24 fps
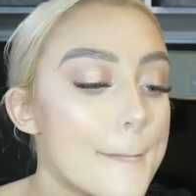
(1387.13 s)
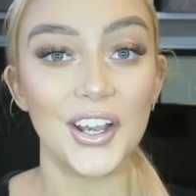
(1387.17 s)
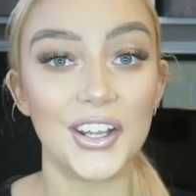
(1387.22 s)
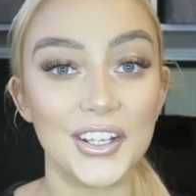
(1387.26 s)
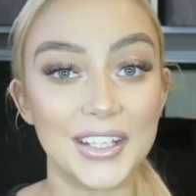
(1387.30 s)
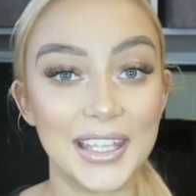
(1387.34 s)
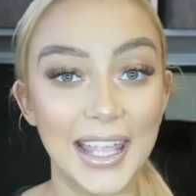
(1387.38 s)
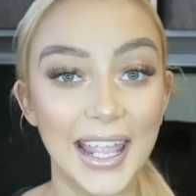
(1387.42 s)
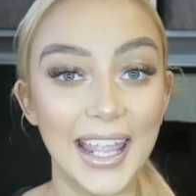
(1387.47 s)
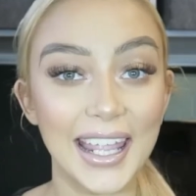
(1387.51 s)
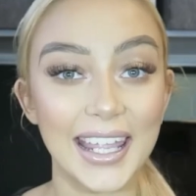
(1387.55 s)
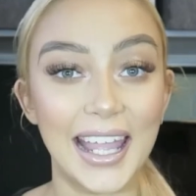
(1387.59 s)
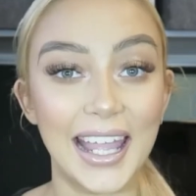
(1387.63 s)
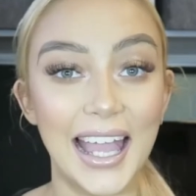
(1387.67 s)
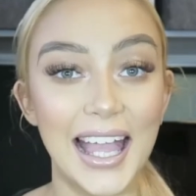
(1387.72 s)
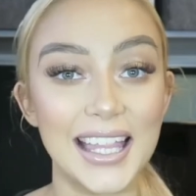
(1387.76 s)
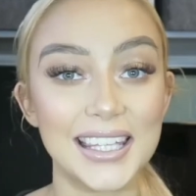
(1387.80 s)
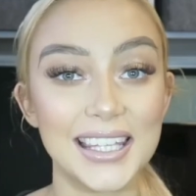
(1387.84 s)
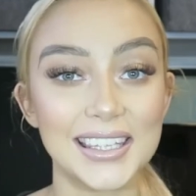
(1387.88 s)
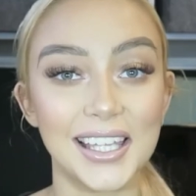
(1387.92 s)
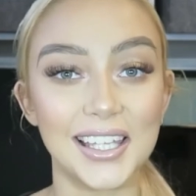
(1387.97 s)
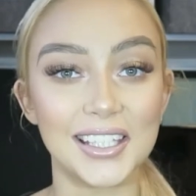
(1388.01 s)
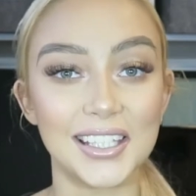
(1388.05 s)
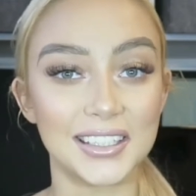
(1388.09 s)
Okay,
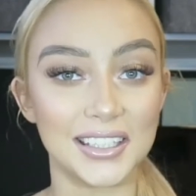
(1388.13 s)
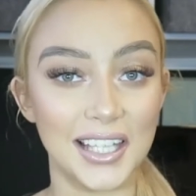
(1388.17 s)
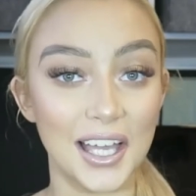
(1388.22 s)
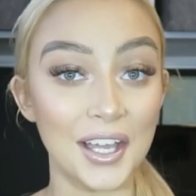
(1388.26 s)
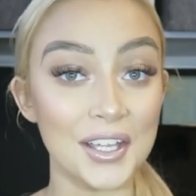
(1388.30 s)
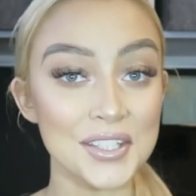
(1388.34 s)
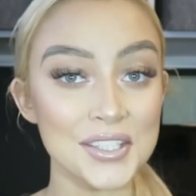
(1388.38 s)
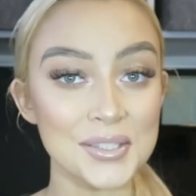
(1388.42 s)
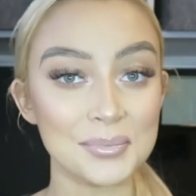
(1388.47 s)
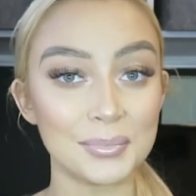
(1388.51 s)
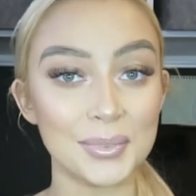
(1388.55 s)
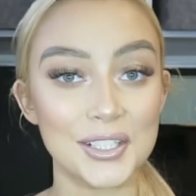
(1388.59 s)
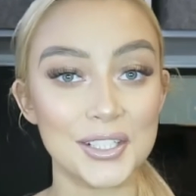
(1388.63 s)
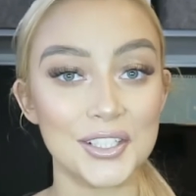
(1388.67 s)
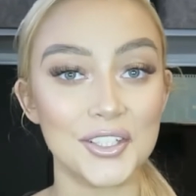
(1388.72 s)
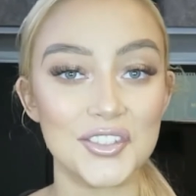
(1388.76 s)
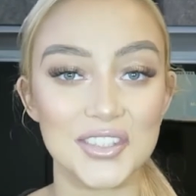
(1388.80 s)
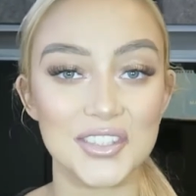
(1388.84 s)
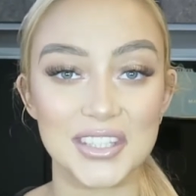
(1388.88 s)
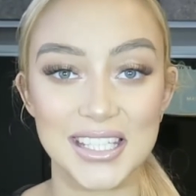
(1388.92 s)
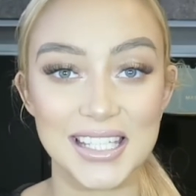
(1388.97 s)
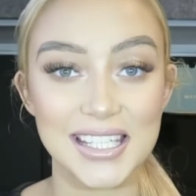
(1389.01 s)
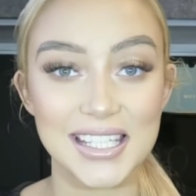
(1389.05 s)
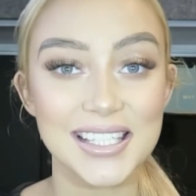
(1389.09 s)
and last but
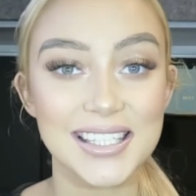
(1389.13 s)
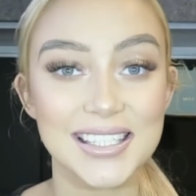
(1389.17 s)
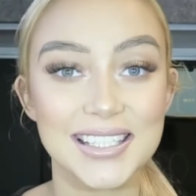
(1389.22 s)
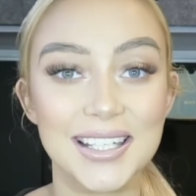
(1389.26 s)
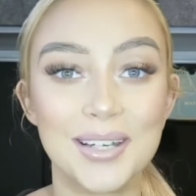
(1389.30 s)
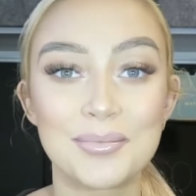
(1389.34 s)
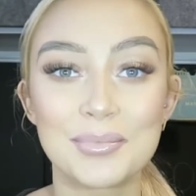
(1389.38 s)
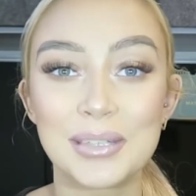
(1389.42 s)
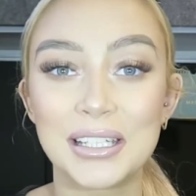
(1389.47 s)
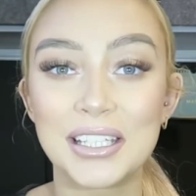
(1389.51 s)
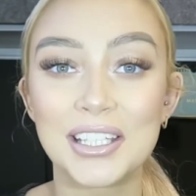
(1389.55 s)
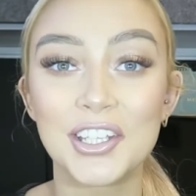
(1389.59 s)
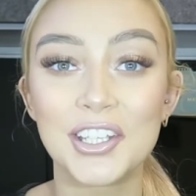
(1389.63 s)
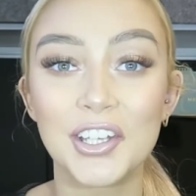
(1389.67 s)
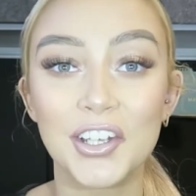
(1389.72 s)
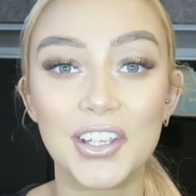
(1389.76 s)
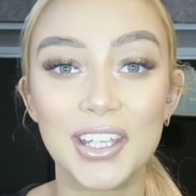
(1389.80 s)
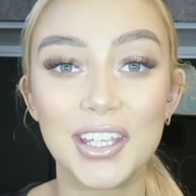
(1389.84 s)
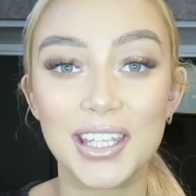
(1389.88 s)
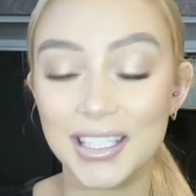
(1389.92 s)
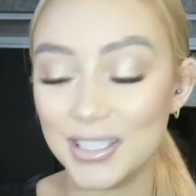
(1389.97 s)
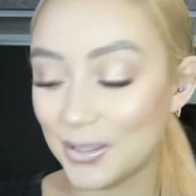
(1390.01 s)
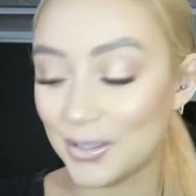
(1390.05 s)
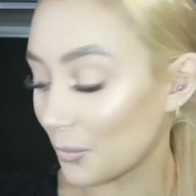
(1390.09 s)
not least, I'm going to go
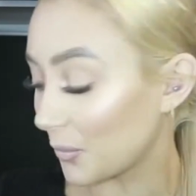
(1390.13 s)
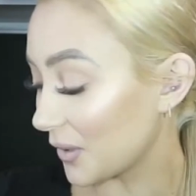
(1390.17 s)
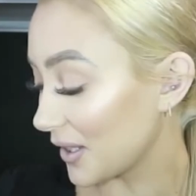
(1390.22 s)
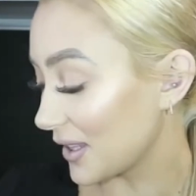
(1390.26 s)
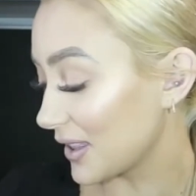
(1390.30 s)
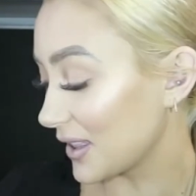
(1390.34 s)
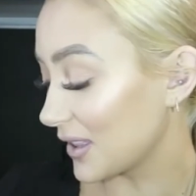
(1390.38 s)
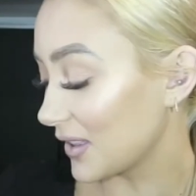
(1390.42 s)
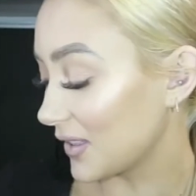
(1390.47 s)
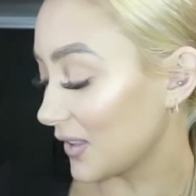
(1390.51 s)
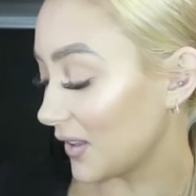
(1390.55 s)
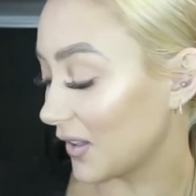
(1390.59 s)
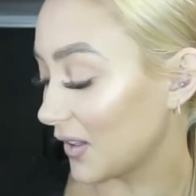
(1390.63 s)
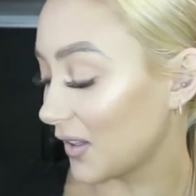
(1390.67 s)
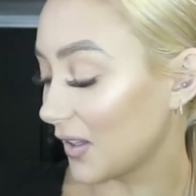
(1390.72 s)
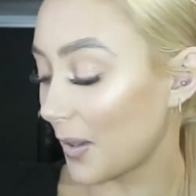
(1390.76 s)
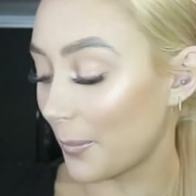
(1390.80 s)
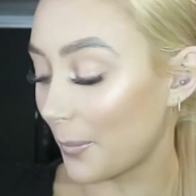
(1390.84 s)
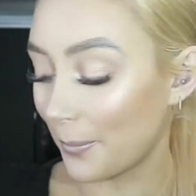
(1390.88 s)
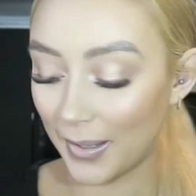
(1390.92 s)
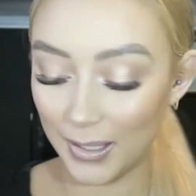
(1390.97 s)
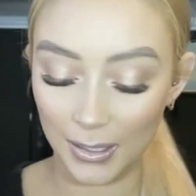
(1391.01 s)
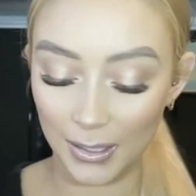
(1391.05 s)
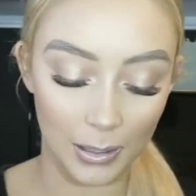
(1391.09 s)
in with the
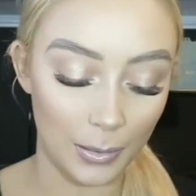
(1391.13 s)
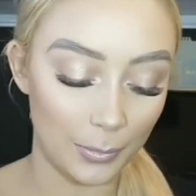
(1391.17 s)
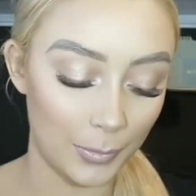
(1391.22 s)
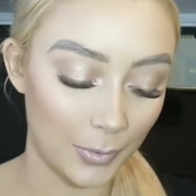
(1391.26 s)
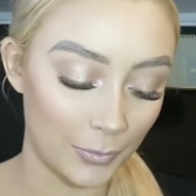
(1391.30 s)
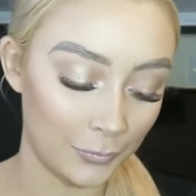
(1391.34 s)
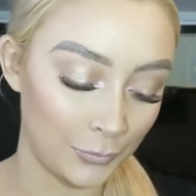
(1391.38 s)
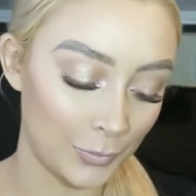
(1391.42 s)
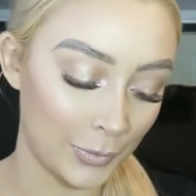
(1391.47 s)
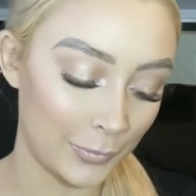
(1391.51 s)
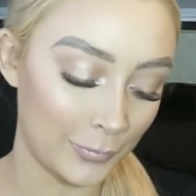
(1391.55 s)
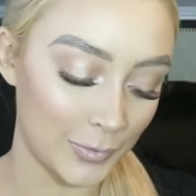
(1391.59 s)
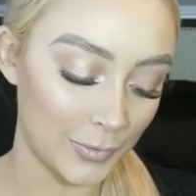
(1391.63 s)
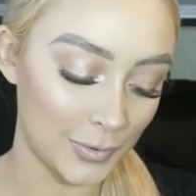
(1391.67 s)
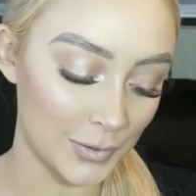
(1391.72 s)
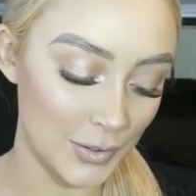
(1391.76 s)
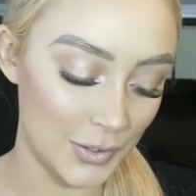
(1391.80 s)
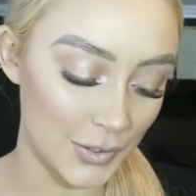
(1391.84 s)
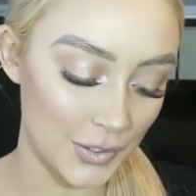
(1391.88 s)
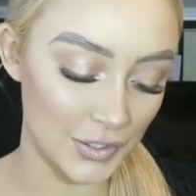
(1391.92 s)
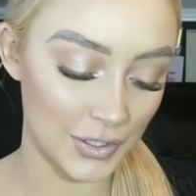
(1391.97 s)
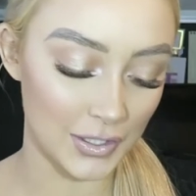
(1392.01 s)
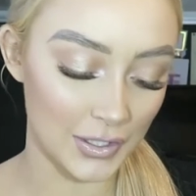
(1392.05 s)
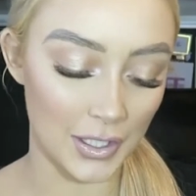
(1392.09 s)
Makeup
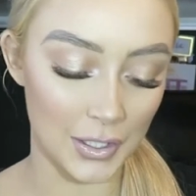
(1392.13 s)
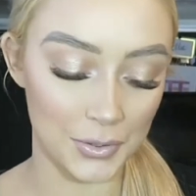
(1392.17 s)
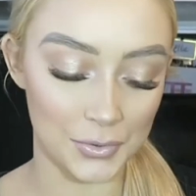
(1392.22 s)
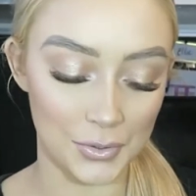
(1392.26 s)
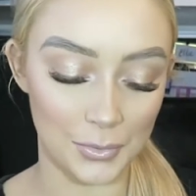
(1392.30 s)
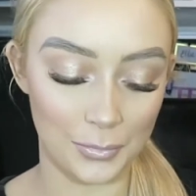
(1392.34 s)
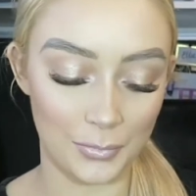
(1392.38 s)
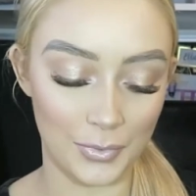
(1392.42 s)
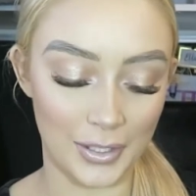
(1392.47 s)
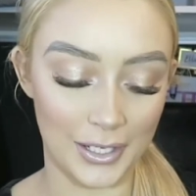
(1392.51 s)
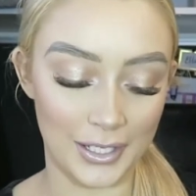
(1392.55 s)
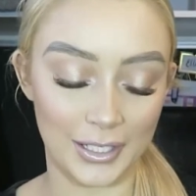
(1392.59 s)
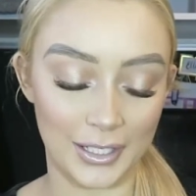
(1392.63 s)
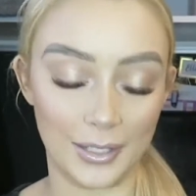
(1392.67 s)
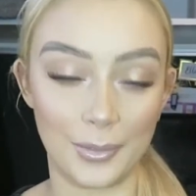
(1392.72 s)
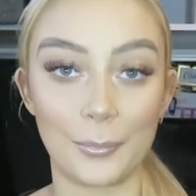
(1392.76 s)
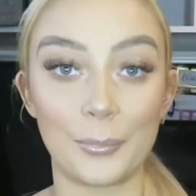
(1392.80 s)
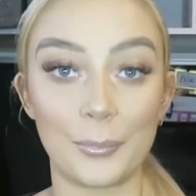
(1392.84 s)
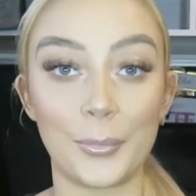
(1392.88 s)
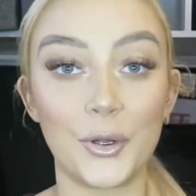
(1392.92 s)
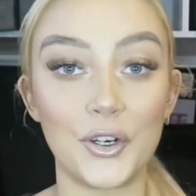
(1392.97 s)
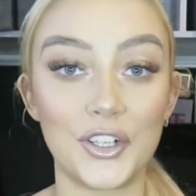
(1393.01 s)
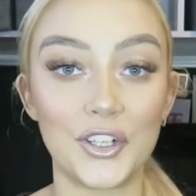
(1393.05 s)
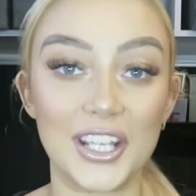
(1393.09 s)
Revolution Illuminating
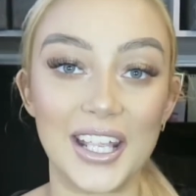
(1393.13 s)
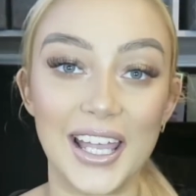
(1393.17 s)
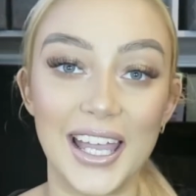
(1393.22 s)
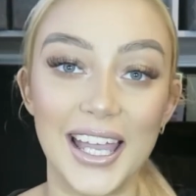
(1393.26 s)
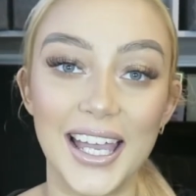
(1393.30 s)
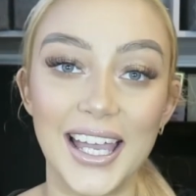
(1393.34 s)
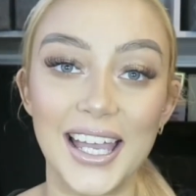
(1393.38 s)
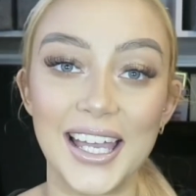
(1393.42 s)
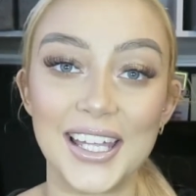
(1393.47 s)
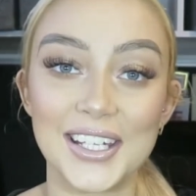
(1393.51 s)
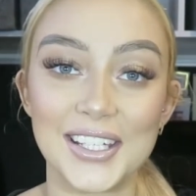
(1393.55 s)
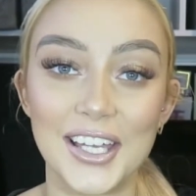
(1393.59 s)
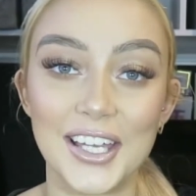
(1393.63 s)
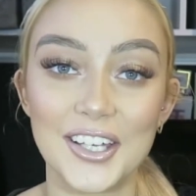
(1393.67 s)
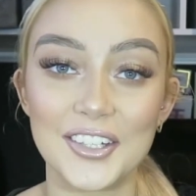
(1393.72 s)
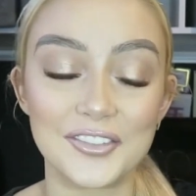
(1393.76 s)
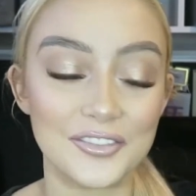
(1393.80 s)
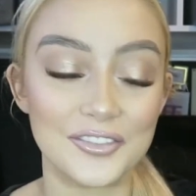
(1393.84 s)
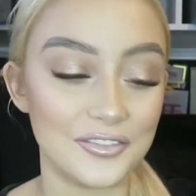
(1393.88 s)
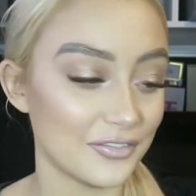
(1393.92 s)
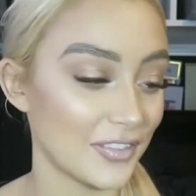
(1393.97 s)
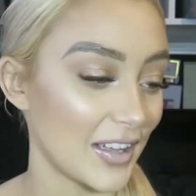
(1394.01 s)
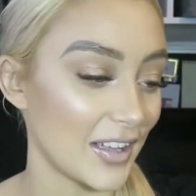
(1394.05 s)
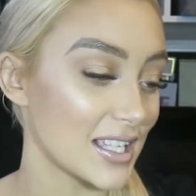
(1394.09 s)
Body and
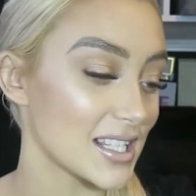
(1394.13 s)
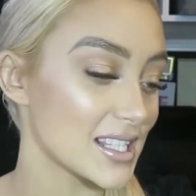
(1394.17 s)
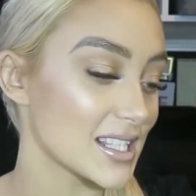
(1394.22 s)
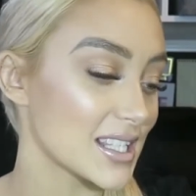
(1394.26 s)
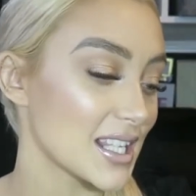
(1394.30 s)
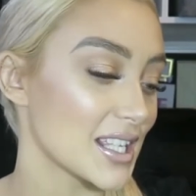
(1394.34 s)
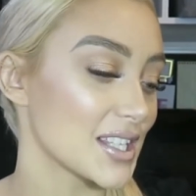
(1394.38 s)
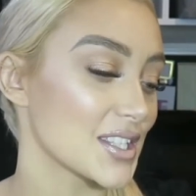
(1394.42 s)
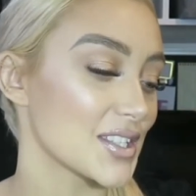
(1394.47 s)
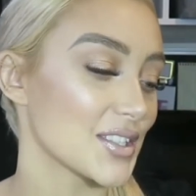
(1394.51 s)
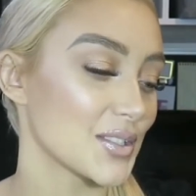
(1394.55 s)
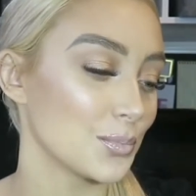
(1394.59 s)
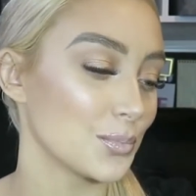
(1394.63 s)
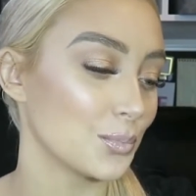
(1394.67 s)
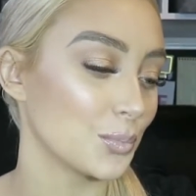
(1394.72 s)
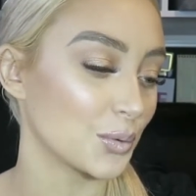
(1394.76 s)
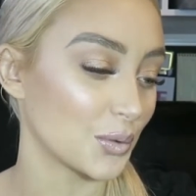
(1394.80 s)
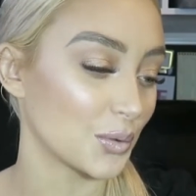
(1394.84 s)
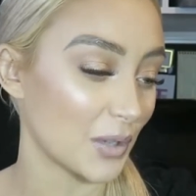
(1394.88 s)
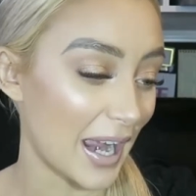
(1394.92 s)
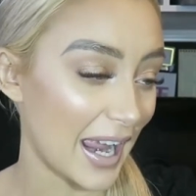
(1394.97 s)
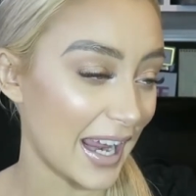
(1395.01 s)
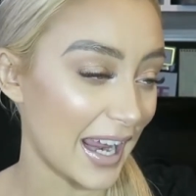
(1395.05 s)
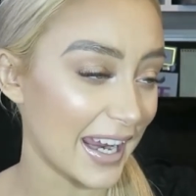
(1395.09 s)
Face
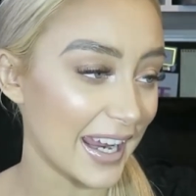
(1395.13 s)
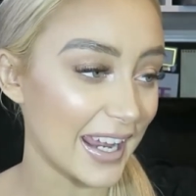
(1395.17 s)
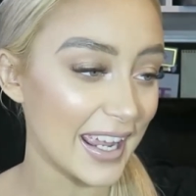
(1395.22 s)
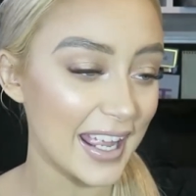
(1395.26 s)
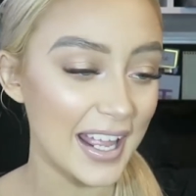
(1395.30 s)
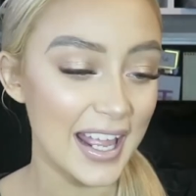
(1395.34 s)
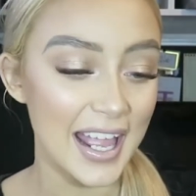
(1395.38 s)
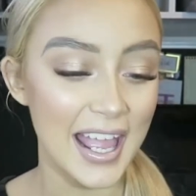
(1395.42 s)
Spray,